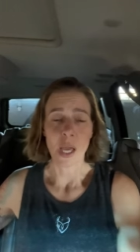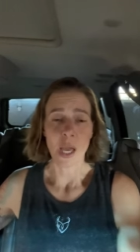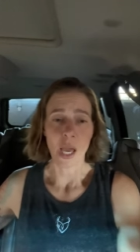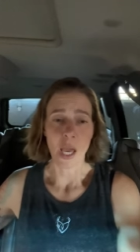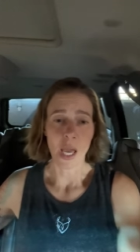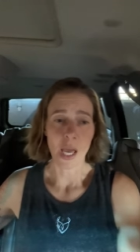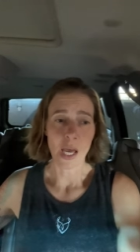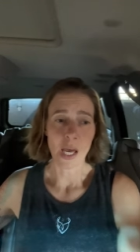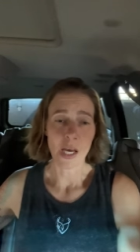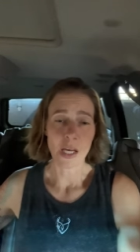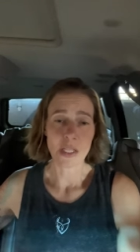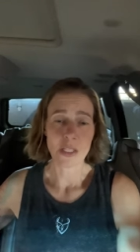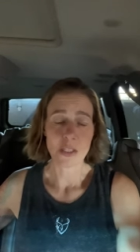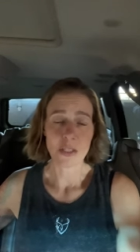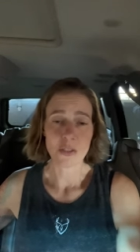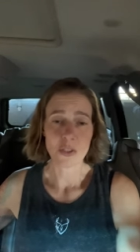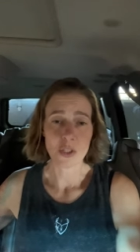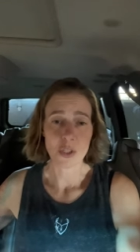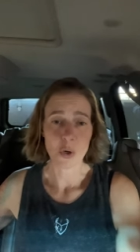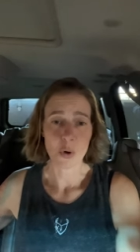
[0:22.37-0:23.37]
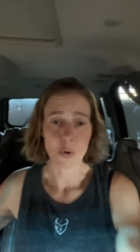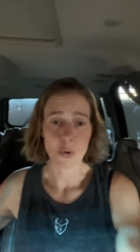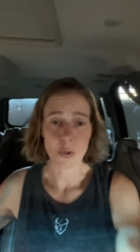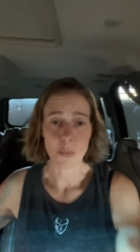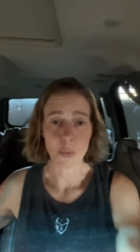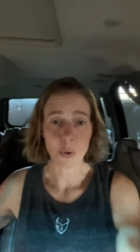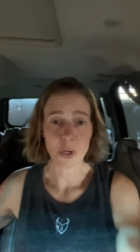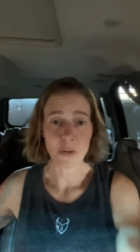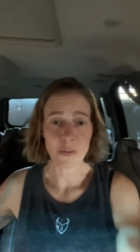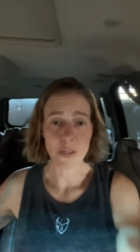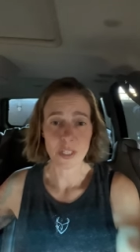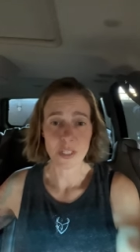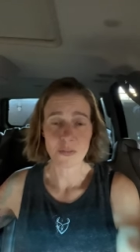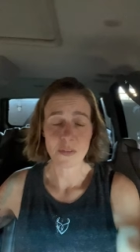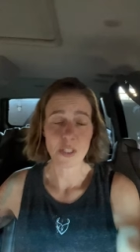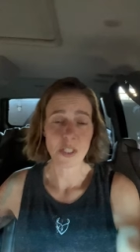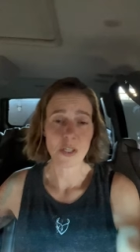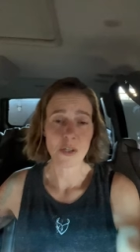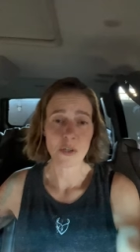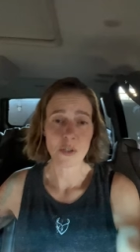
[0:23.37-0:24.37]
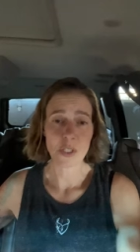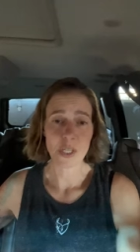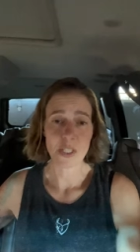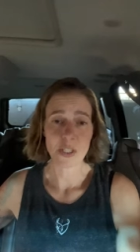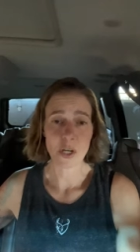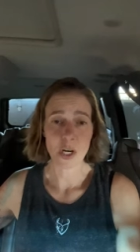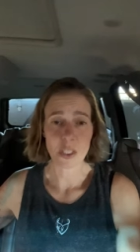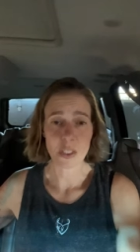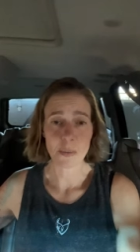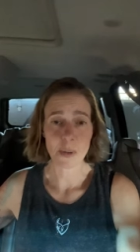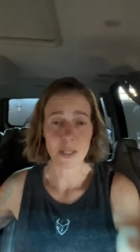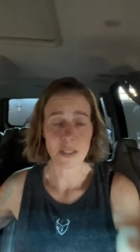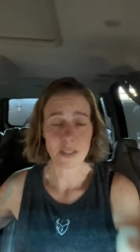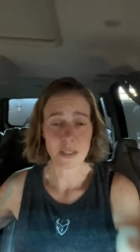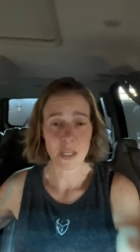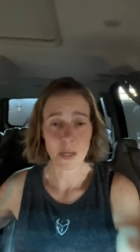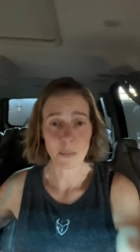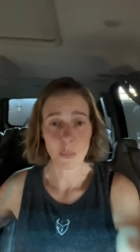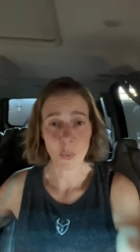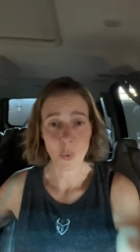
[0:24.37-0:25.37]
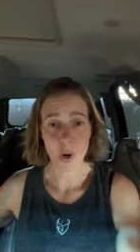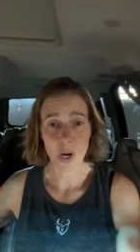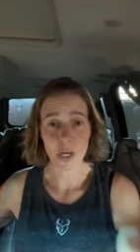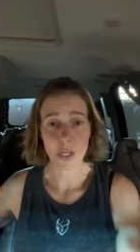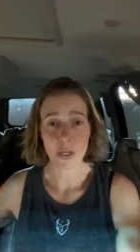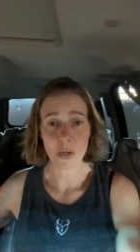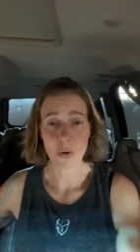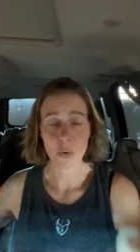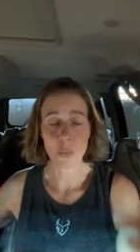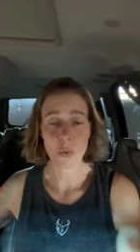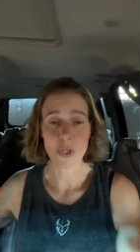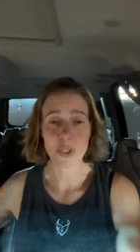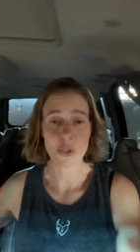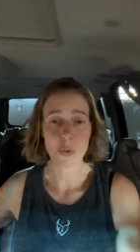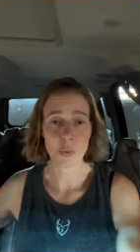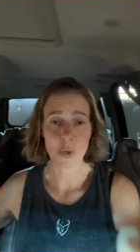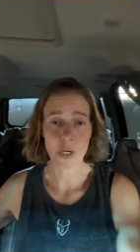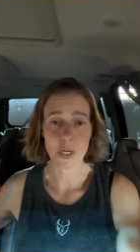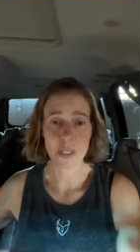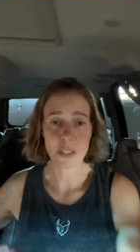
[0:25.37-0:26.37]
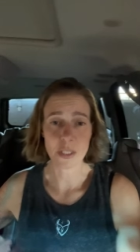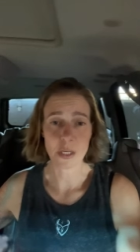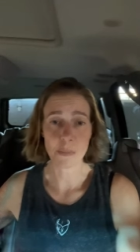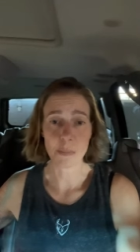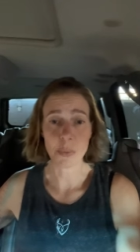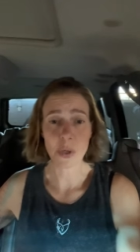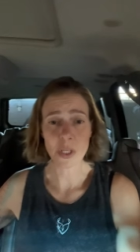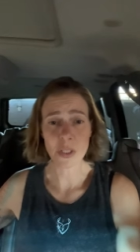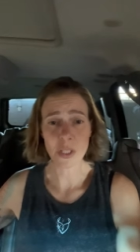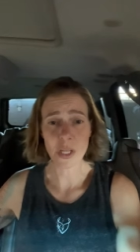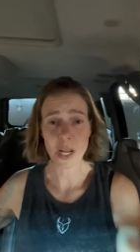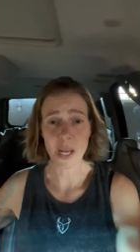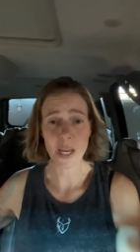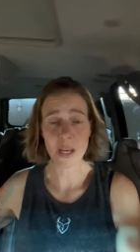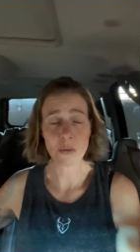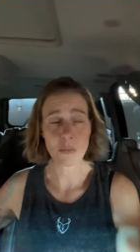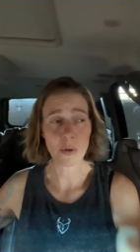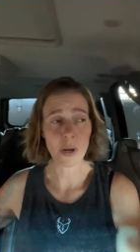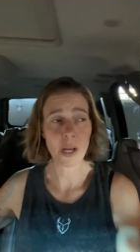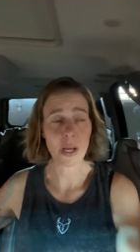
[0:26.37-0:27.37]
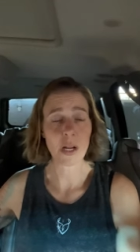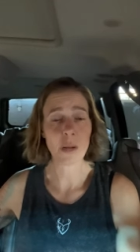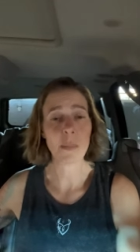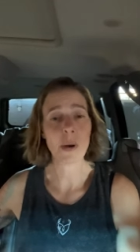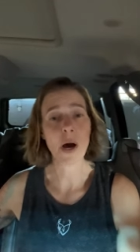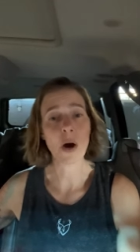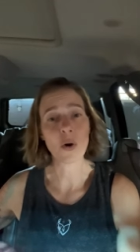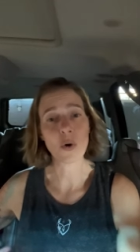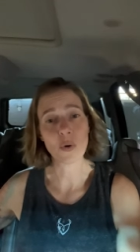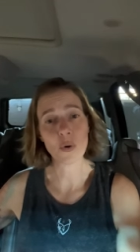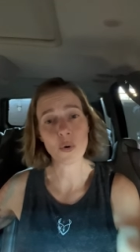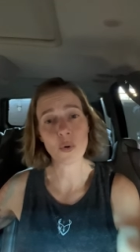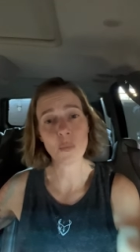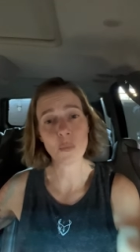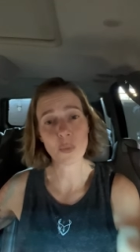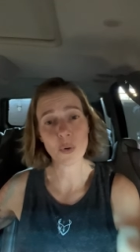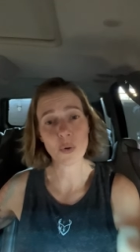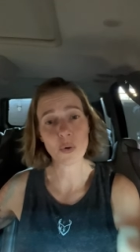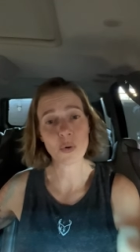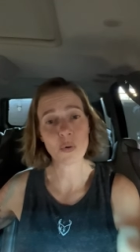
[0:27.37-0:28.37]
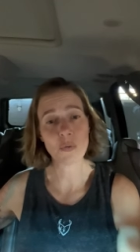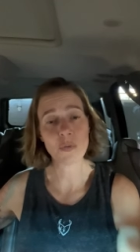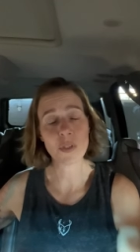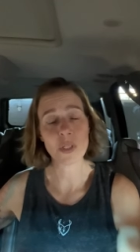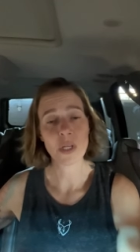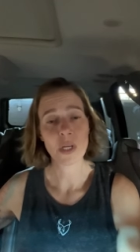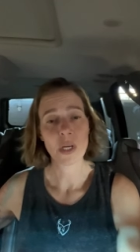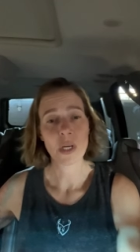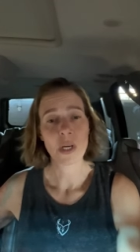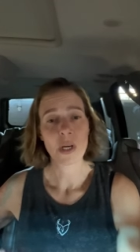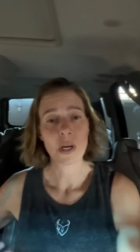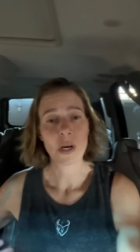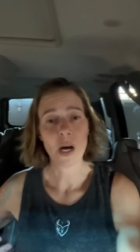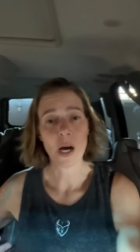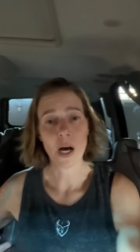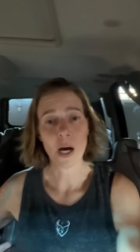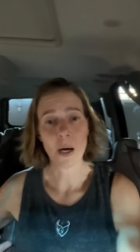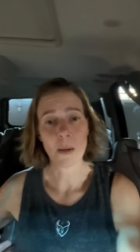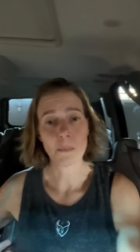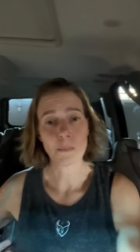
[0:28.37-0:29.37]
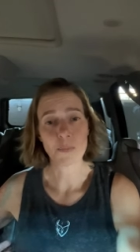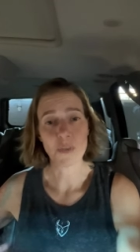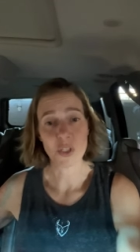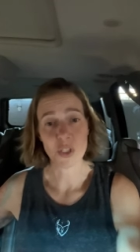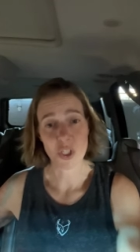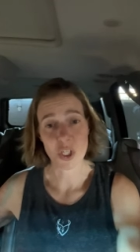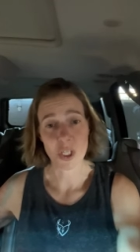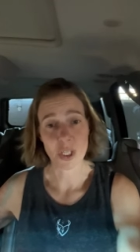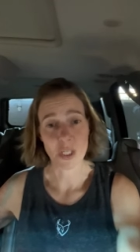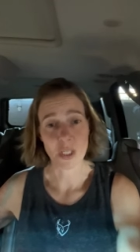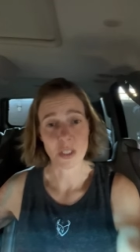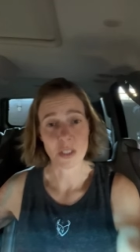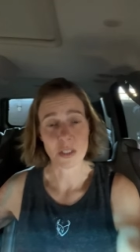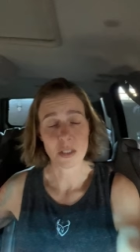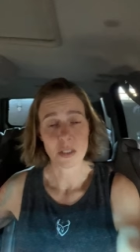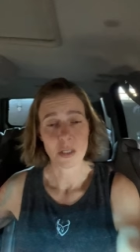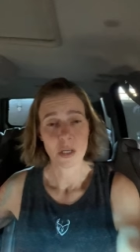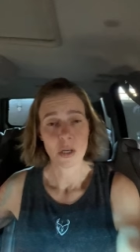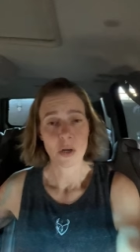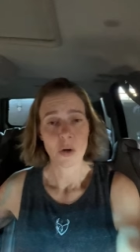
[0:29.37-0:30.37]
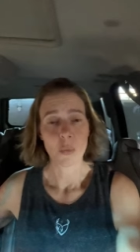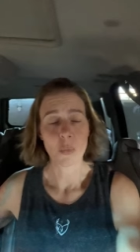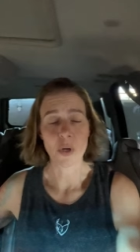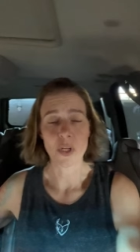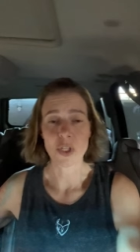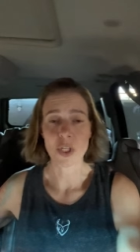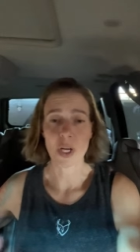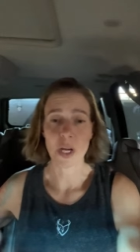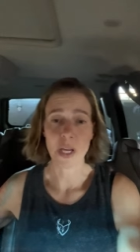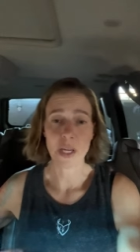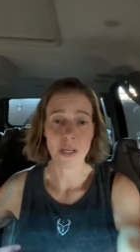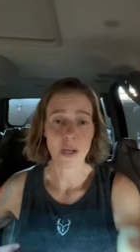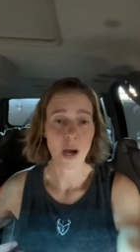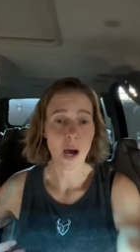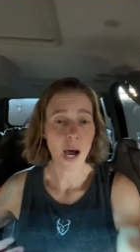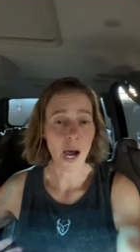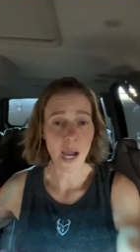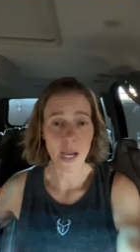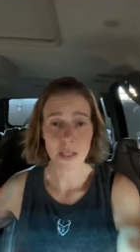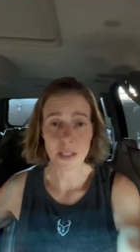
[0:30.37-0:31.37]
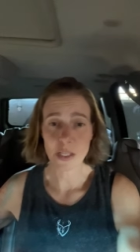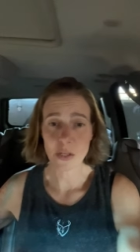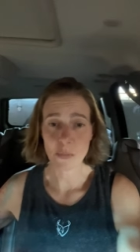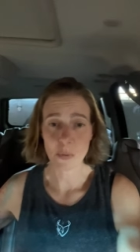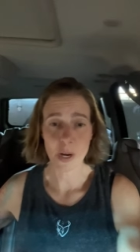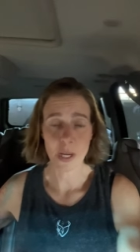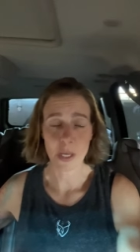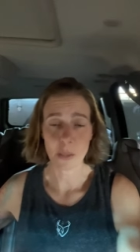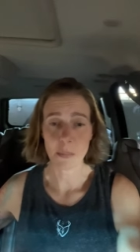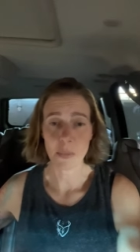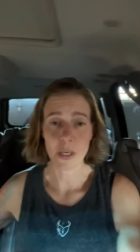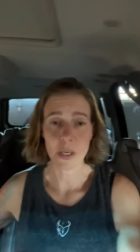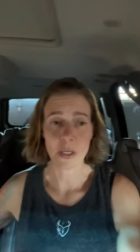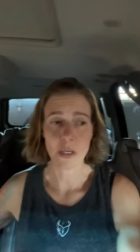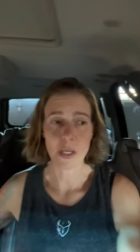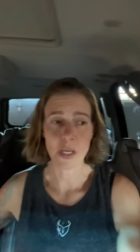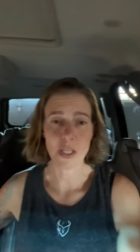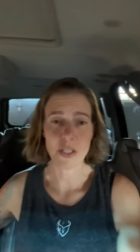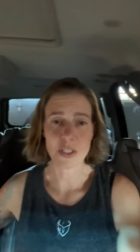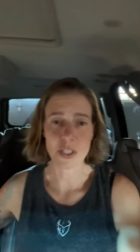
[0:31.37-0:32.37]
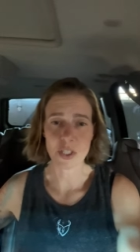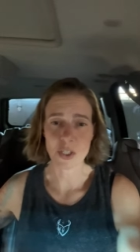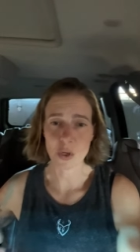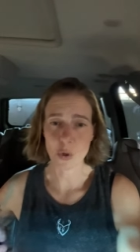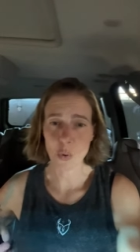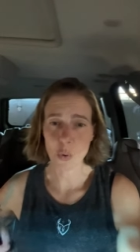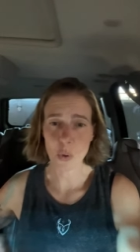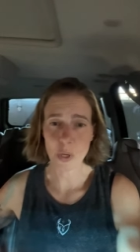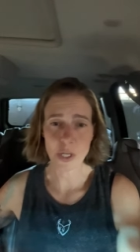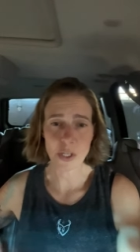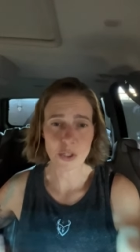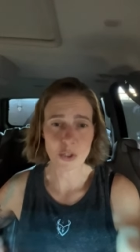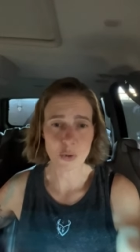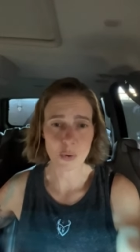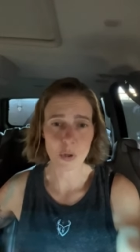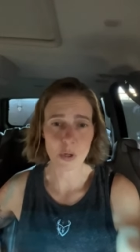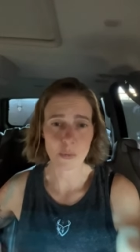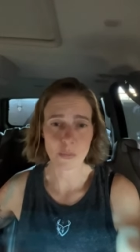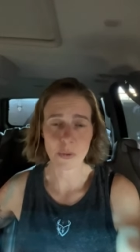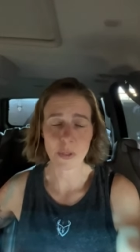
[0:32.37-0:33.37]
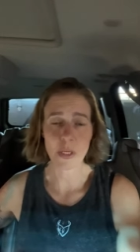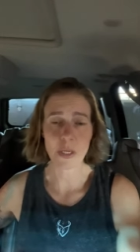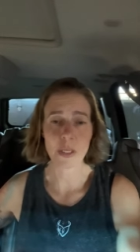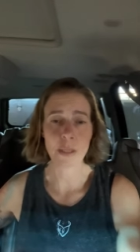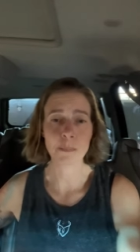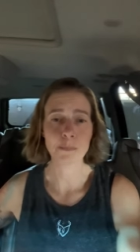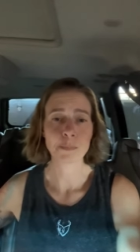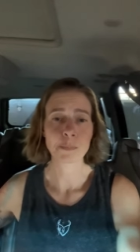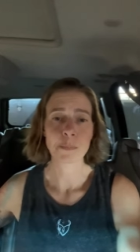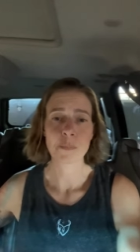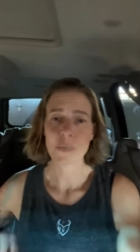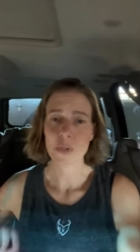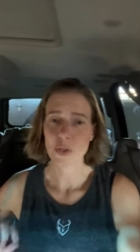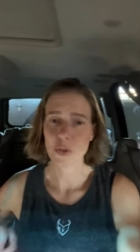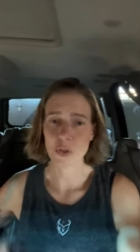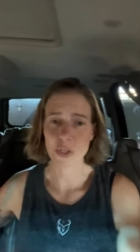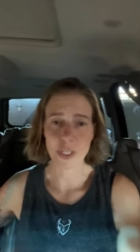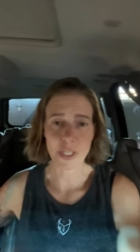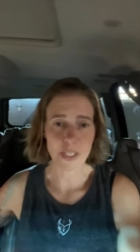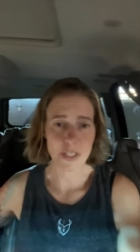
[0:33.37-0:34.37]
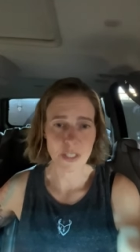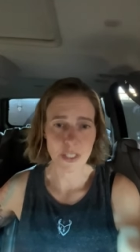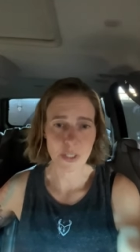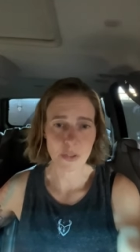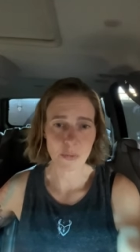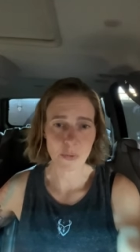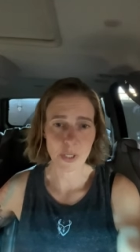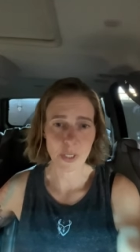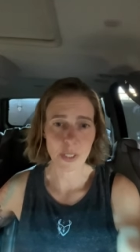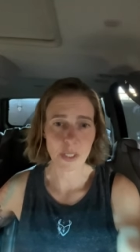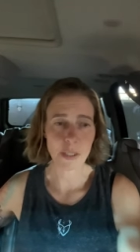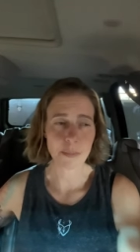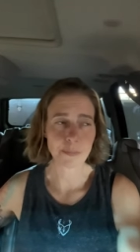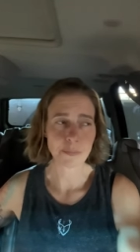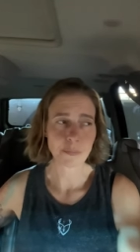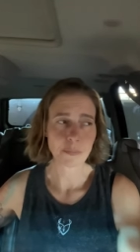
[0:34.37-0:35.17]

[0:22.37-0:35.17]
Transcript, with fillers: And so in the previous videos, I talked about step one, which was a book that I had read about Who Moved um, the Cheese, which I highly recommend. It's a quick, short read. Your kids can read it